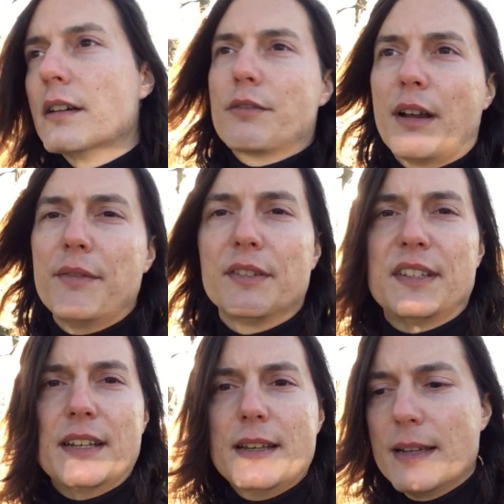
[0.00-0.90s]

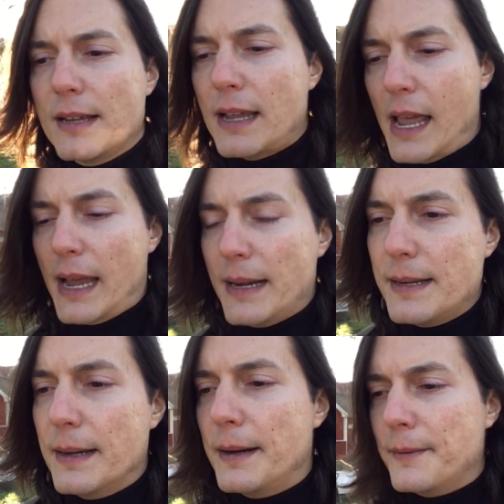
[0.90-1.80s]
gravity
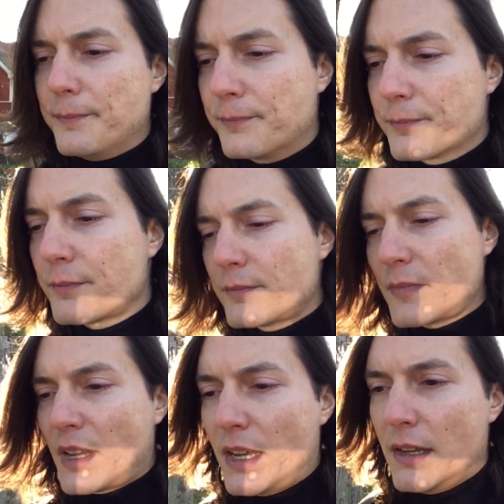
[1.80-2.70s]
and um,
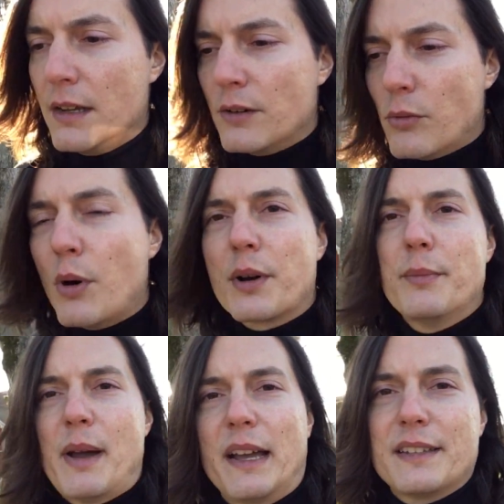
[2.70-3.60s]
water
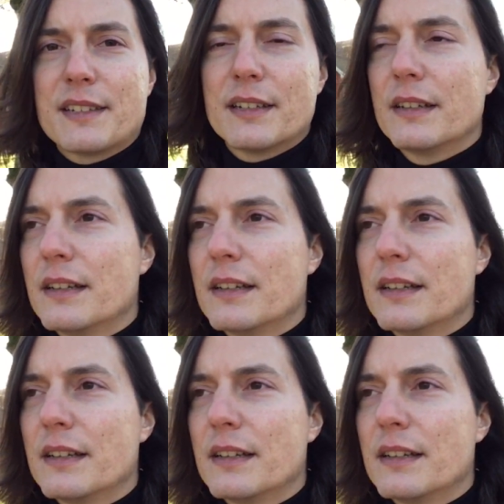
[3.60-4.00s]
mass.